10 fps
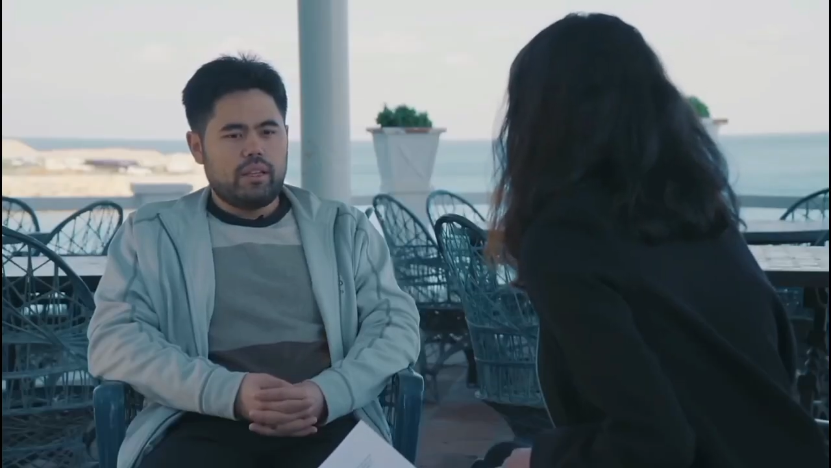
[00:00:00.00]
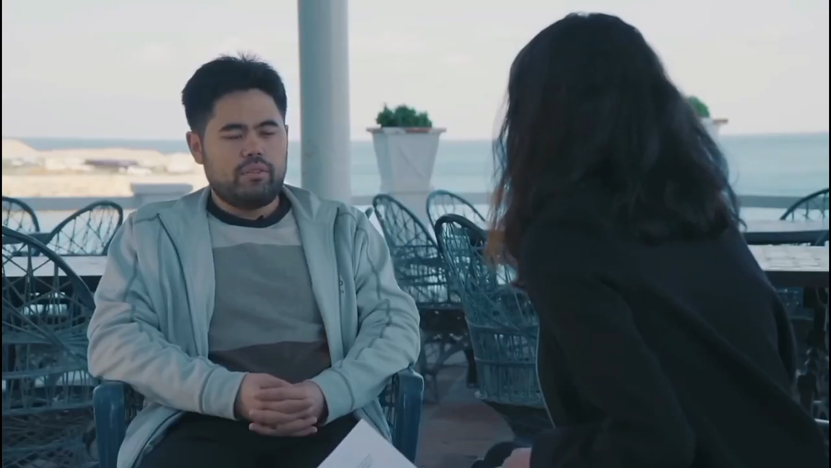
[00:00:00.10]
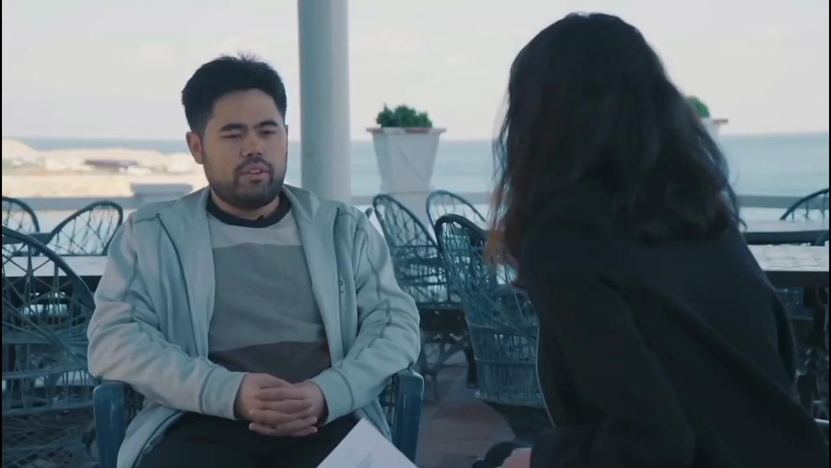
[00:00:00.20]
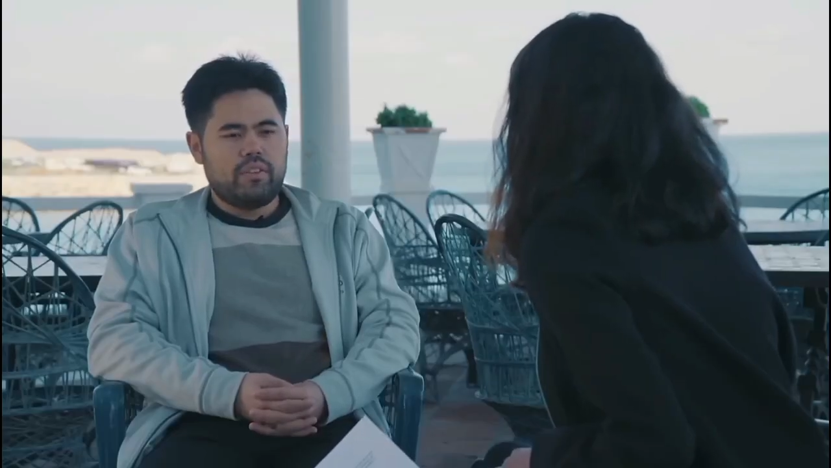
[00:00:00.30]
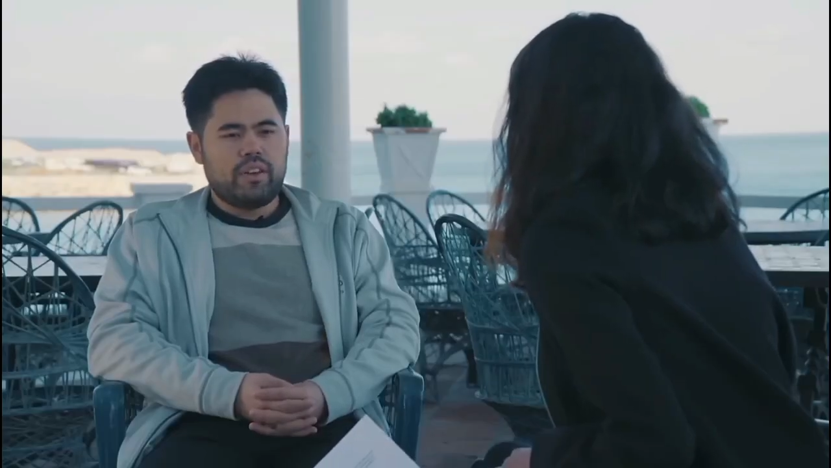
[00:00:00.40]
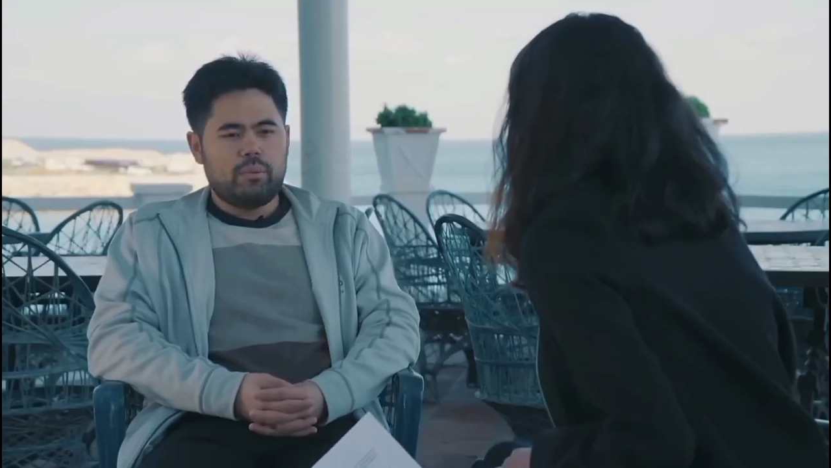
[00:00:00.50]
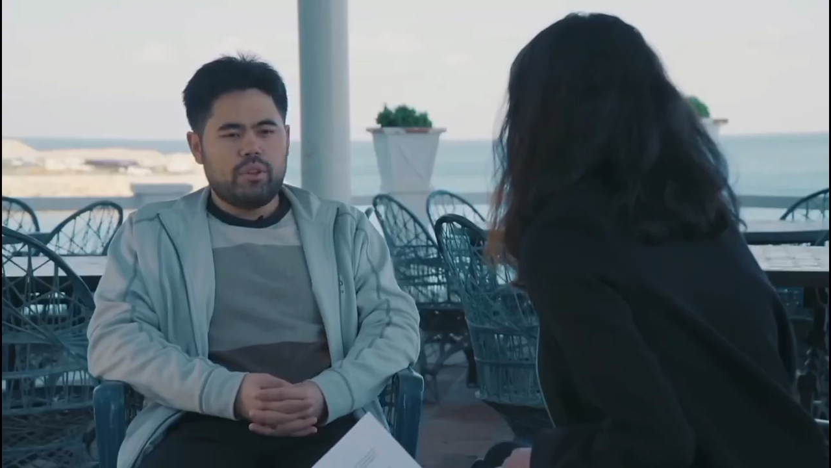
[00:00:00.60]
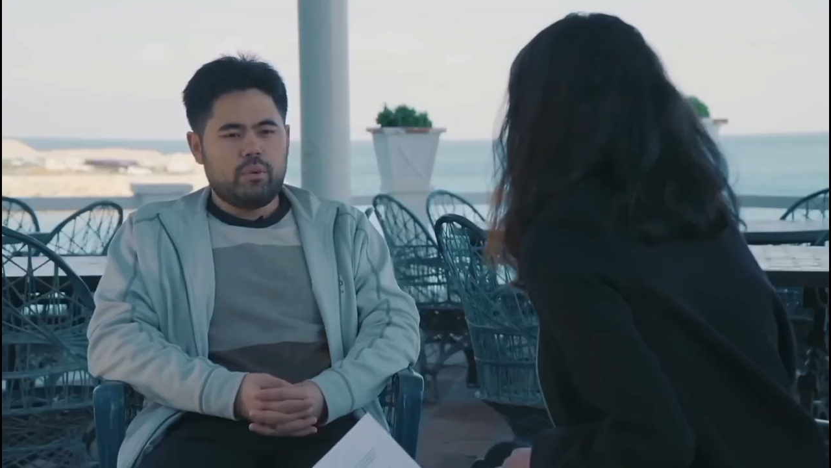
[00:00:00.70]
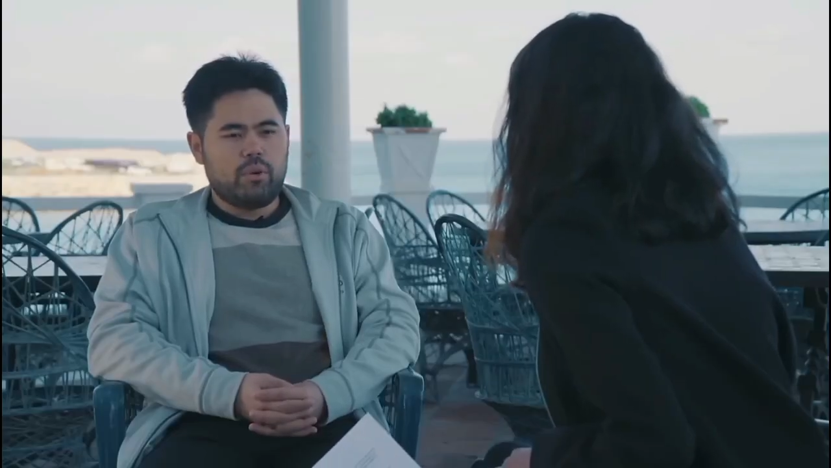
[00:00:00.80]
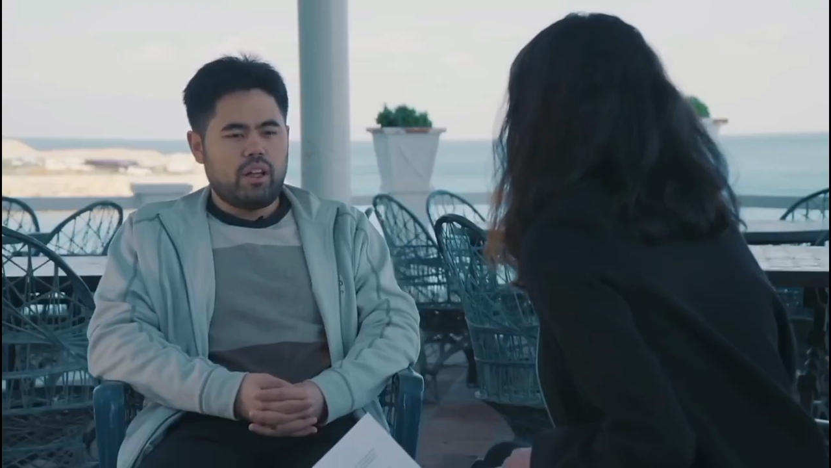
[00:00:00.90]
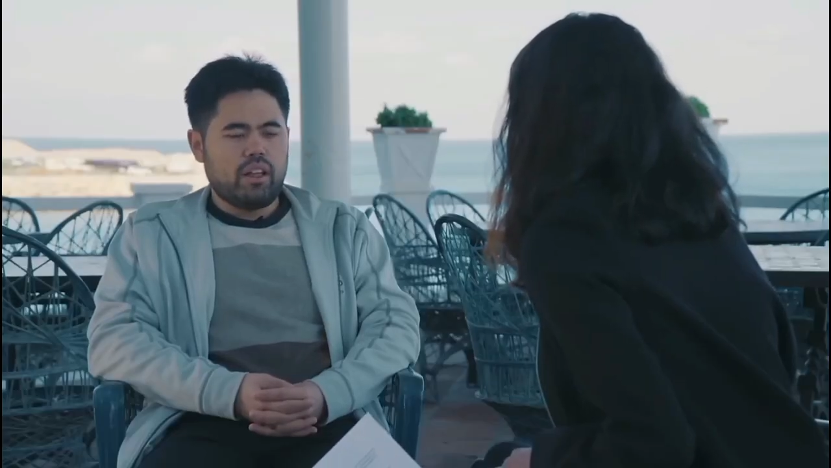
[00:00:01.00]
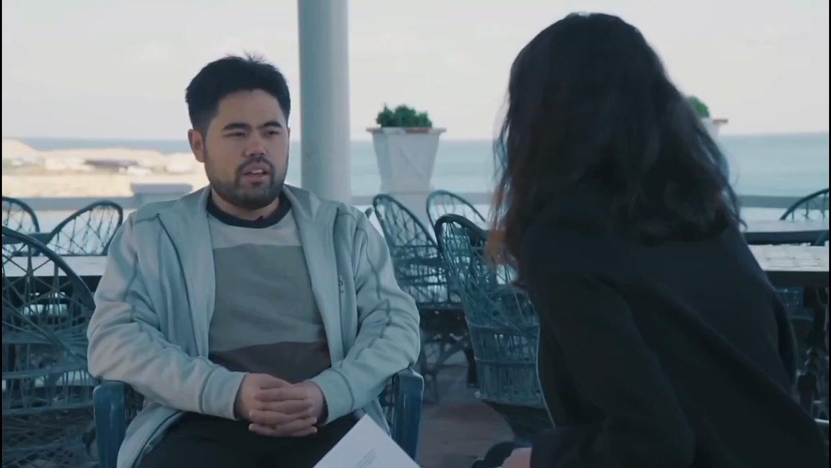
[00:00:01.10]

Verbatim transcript: if, if I play well,